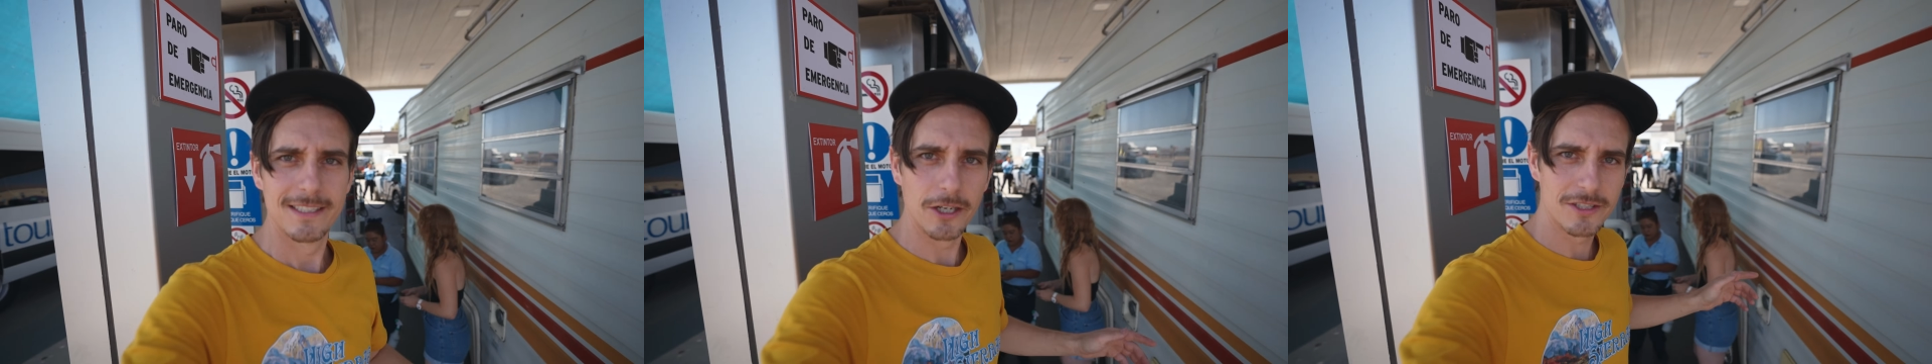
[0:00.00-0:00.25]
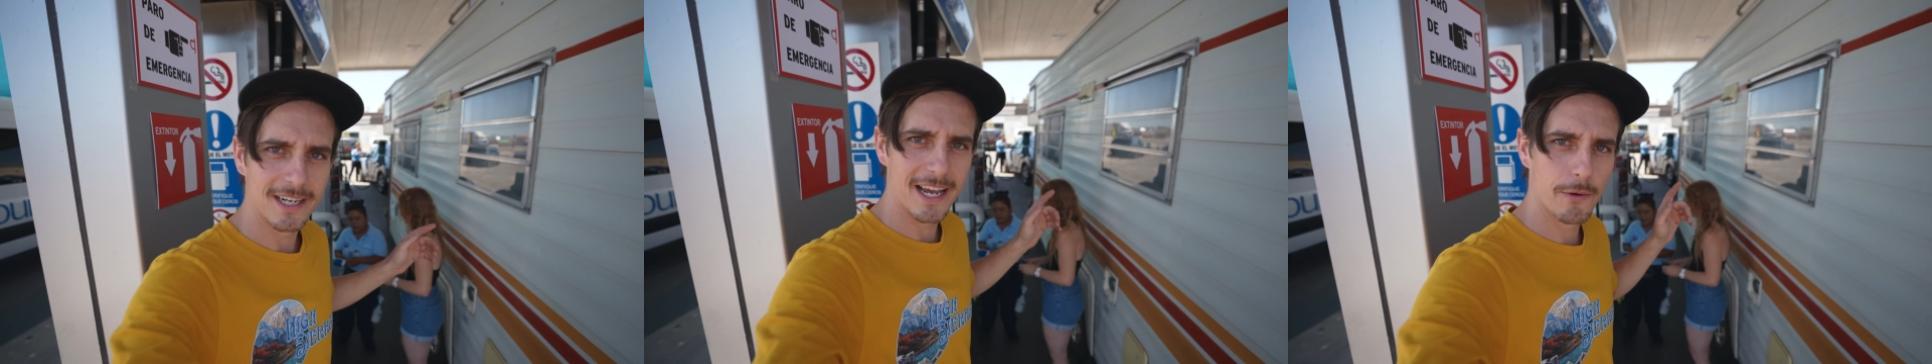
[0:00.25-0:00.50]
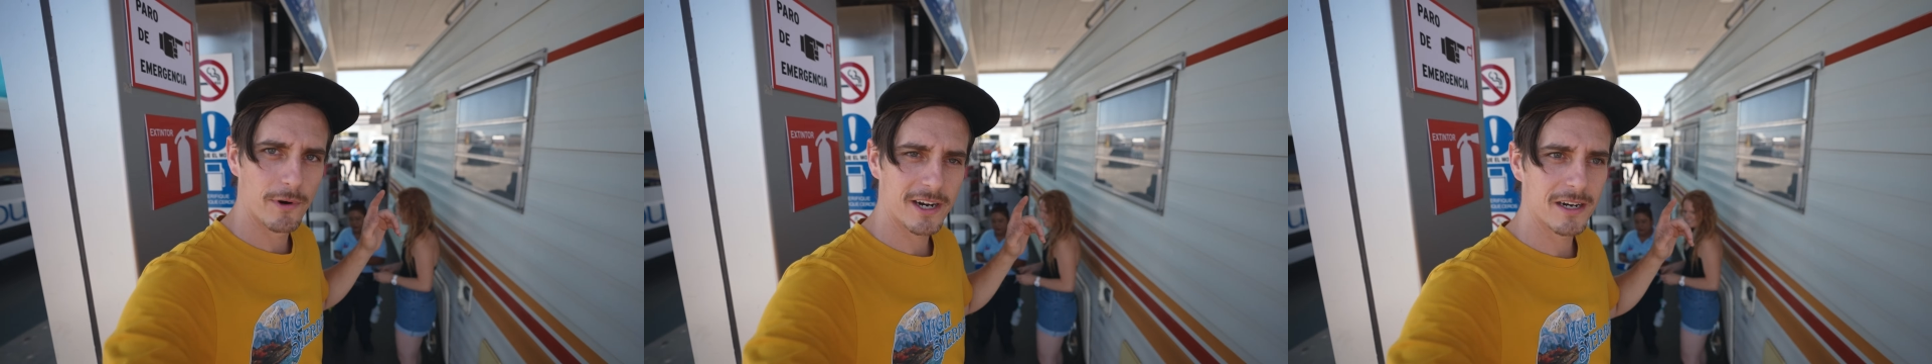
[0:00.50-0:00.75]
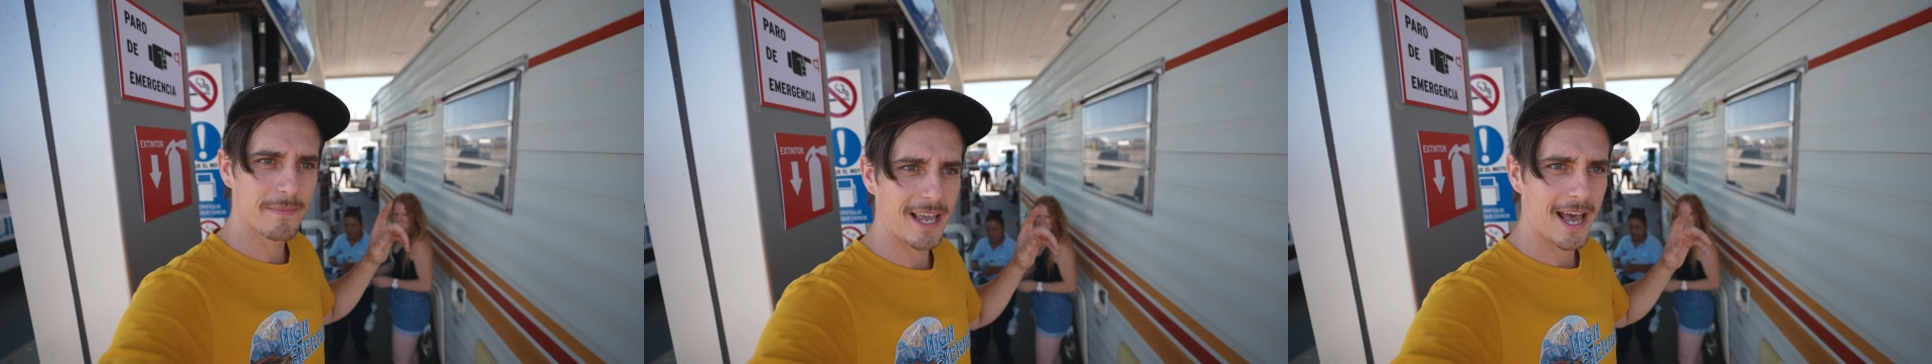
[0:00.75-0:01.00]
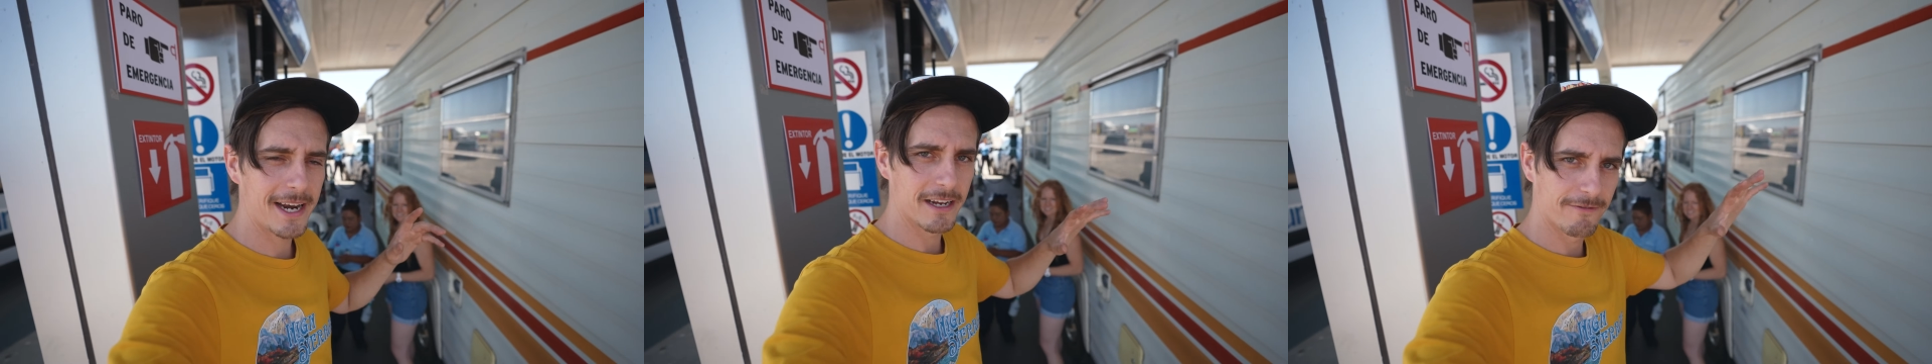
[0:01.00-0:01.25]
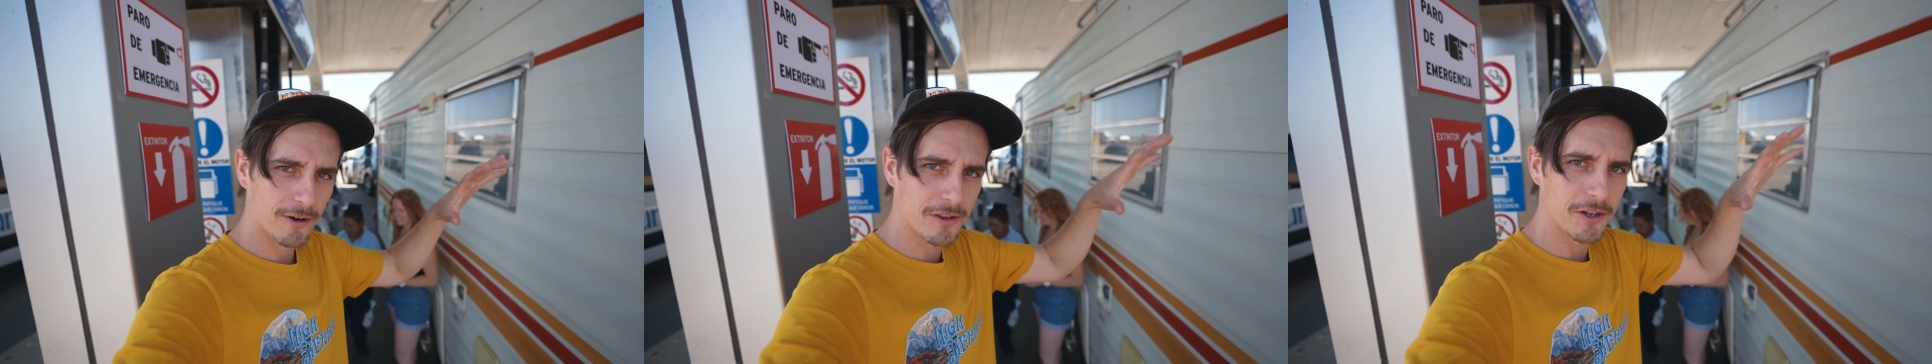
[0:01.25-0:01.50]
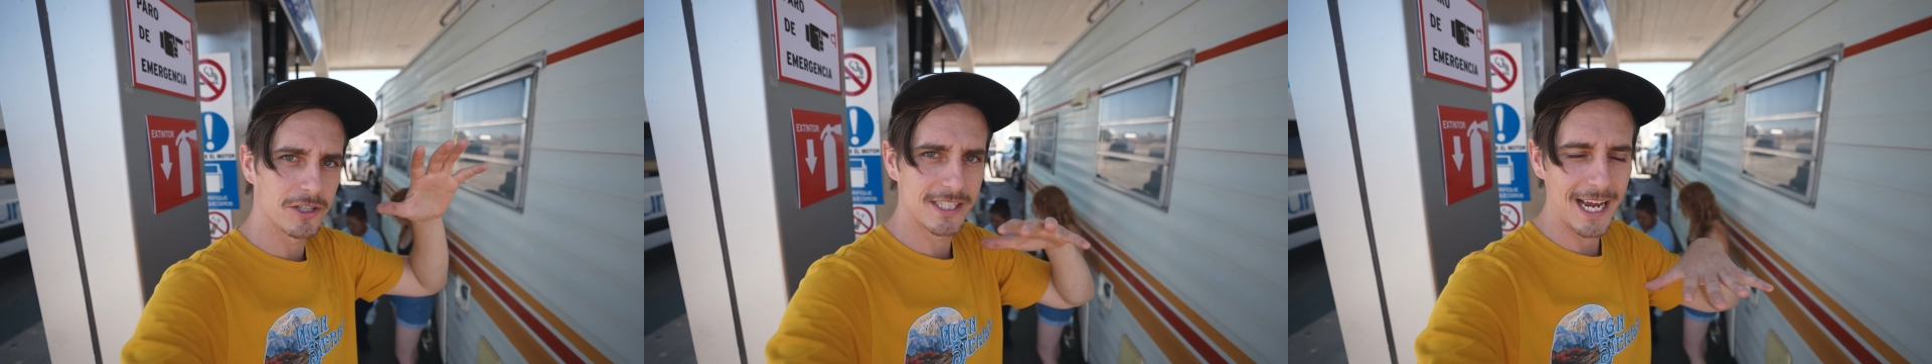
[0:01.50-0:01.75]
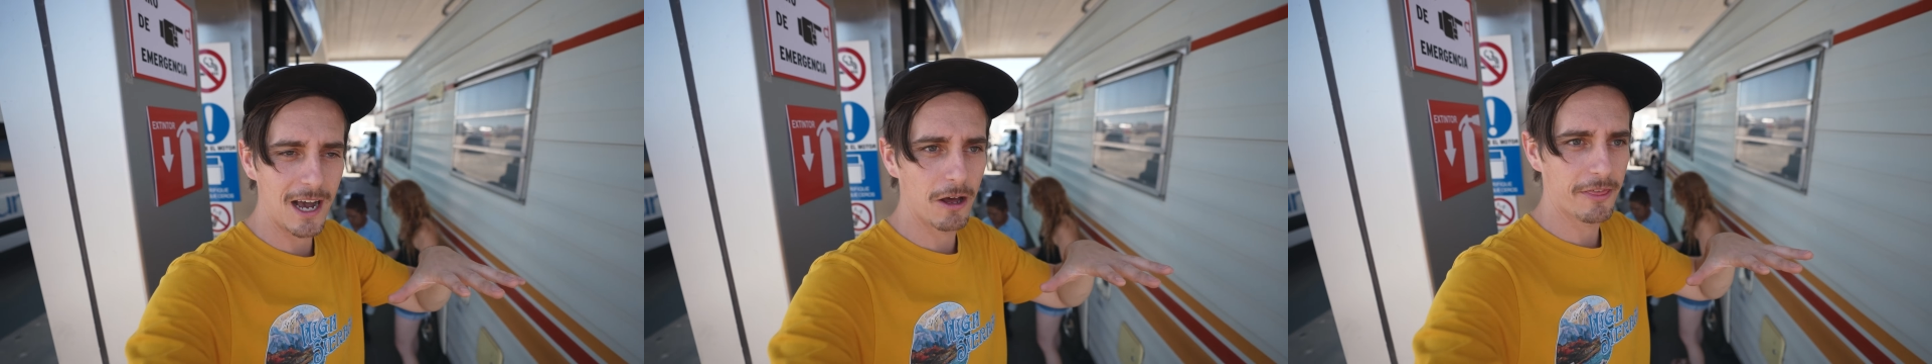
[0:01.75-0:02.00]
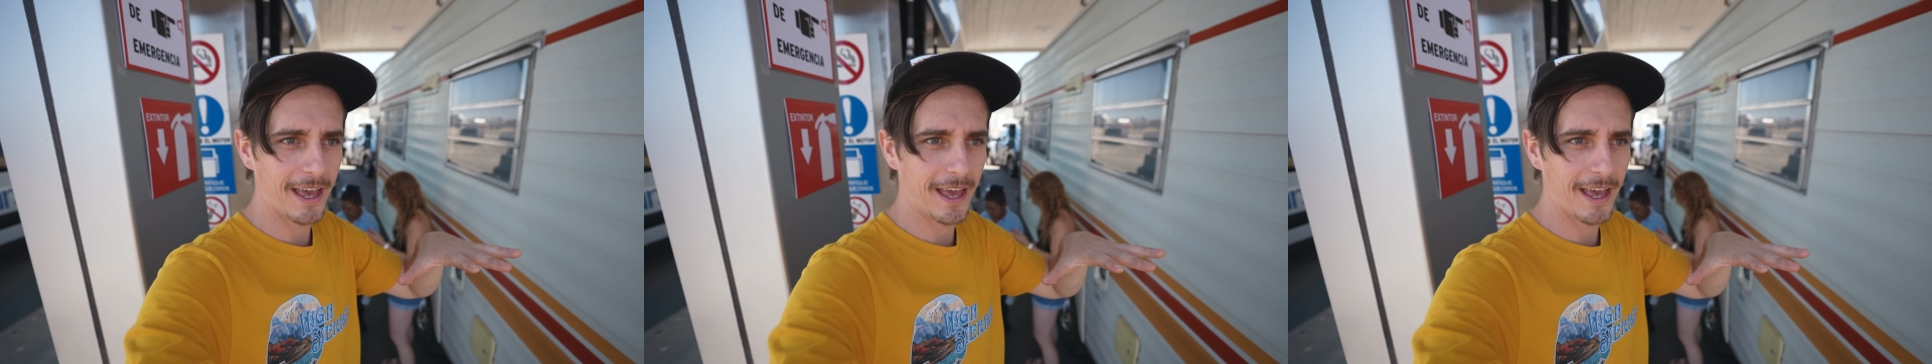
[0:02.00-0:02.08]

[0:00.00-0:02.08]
So today we're gonna be heading further south